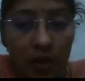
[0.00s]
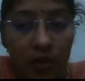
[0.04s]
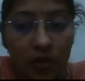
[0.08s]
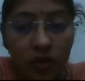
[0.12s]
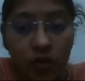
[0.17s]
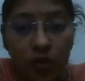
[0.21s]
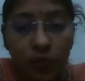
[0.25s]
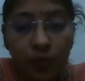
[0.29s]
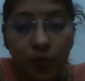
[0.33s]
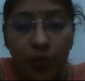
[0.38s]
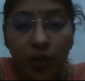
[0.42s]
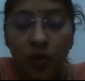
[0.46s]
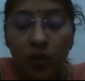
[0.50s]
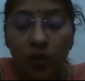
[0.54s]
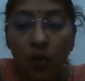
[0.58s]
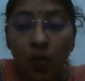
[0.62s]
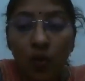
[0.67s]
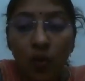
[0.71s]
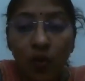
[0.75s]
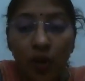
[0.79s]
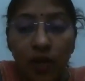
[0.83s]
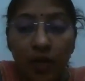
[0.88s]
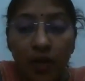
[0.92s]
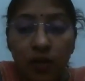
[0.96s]
there should be
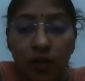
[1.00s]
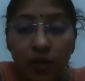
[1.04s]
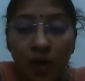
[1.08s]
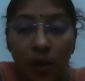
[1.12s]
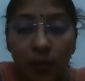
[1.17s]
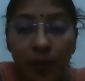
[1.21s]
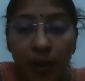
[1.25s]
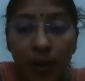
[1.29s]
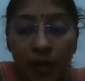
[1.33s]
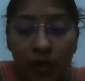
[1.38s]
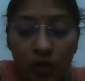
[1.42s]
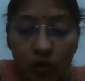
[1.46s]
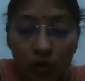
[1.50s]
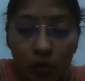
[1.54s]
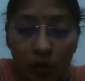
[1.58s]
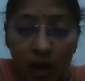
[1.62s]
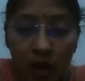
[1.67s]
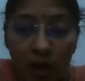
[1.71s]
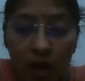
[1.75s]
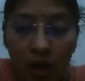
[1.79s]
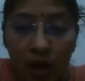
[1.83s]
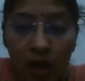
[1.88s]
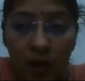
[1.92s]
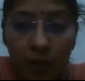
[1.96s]
no
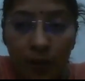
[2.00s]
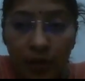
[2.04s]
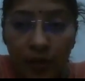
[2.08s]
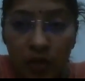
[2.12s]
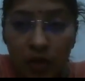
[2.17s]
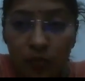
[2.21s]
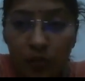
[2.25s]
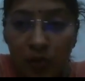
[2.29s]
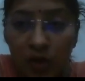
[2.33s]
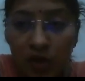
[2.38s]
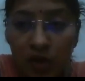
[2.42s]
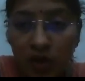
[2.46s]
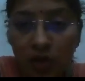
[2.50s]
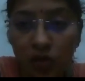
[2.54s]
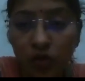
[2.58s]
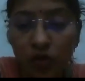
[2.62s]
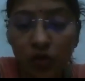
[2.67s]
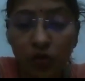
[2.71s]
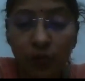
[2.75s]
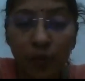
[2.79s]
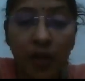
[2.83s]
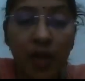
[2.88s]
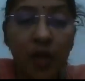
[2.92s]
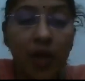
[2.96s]
intraperitoneal hemorrhage, patient
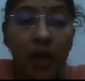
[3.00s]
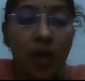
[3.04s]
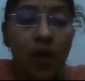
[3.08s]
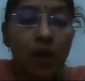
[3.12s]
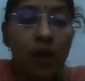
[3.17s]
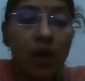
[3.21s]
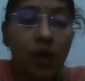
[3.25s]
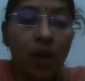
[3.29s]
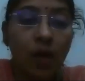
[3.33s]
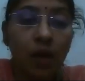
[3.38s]
should be